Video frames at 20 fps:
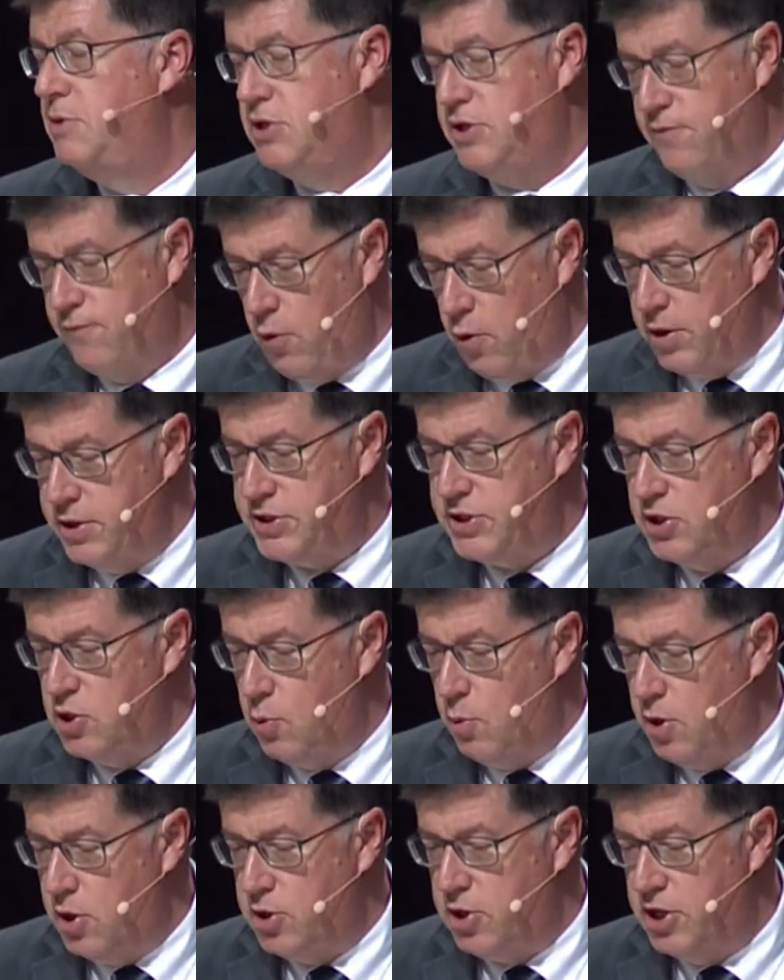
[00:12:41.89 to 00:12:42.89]
just a voice in
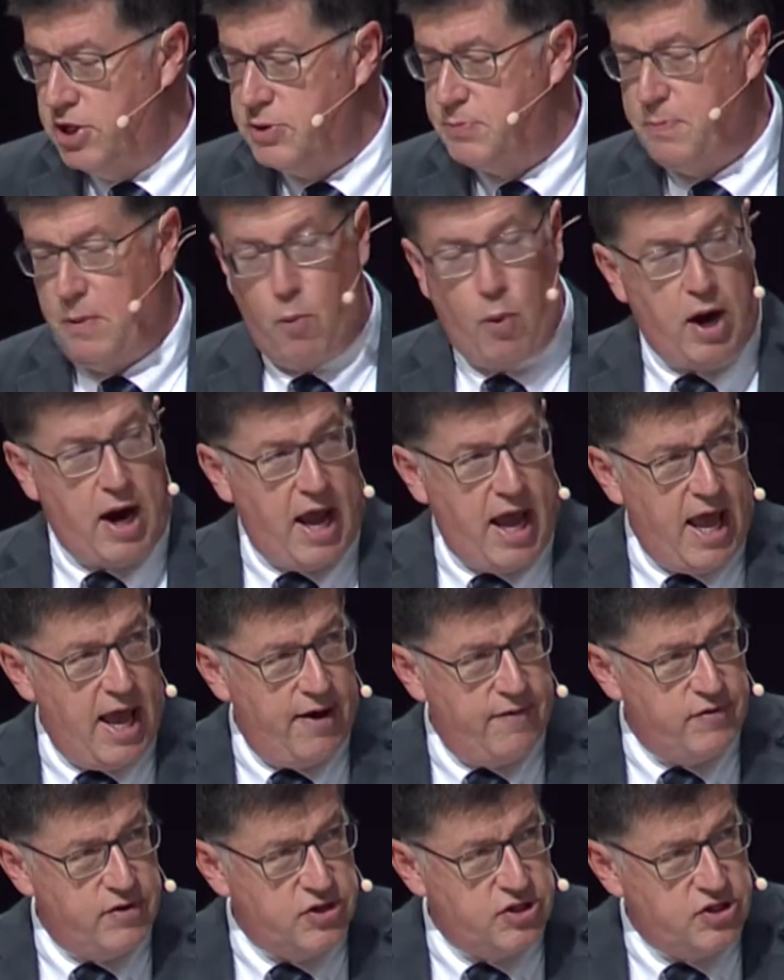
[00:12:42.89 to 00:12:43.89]
the wilderness, but what I
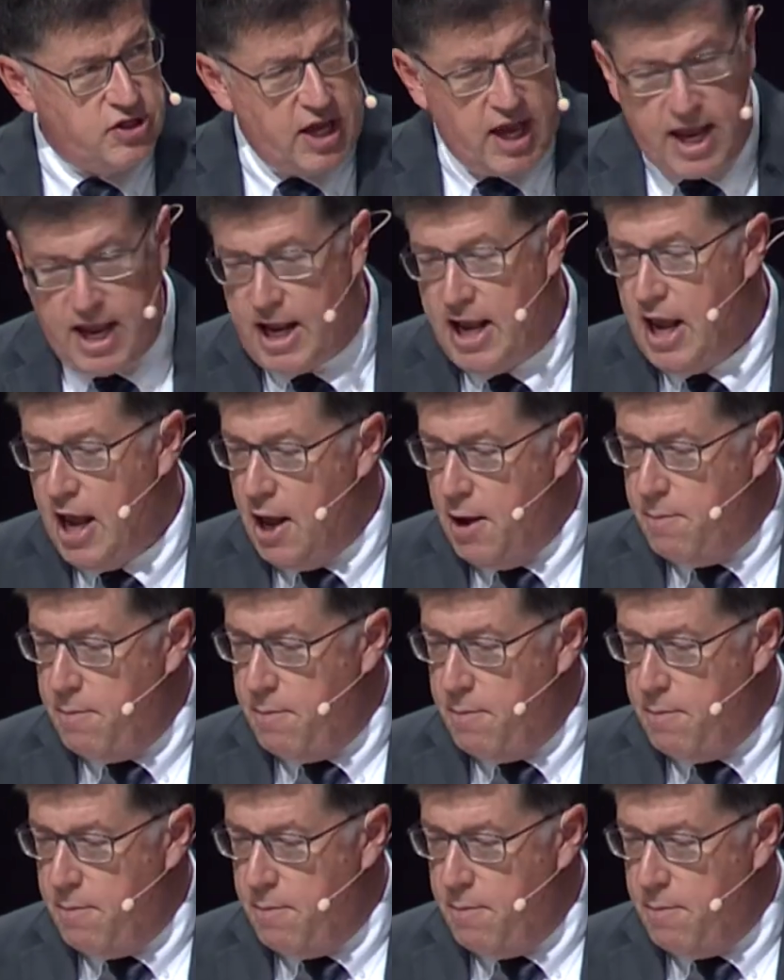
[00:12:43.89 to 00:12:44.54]
have to say,